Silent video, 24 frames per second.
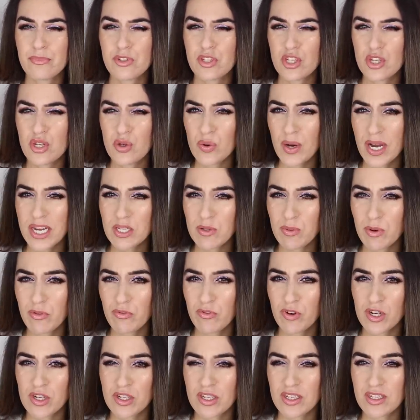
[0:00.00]
Do you guys
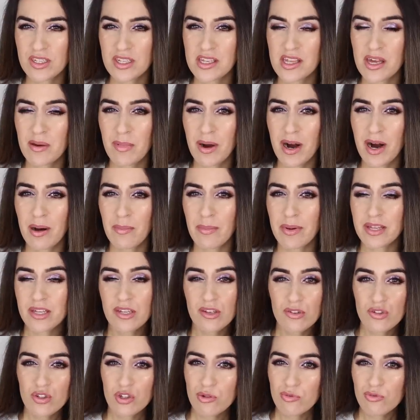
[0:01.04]
prefer to see them on my
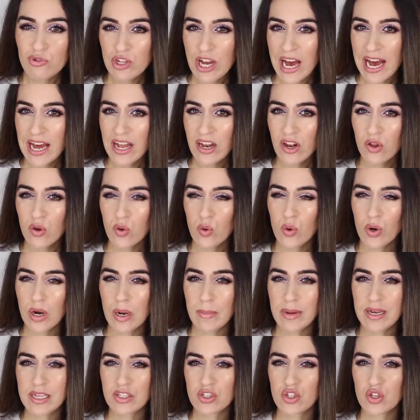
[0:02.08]
YouTube channel or
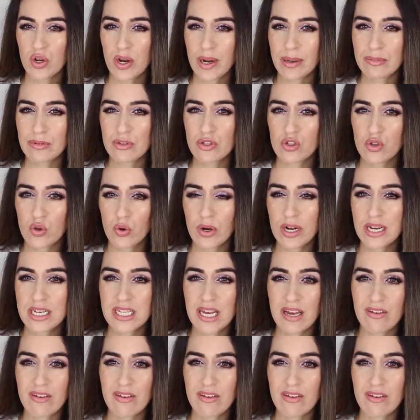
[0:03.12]
on my Instagram stories?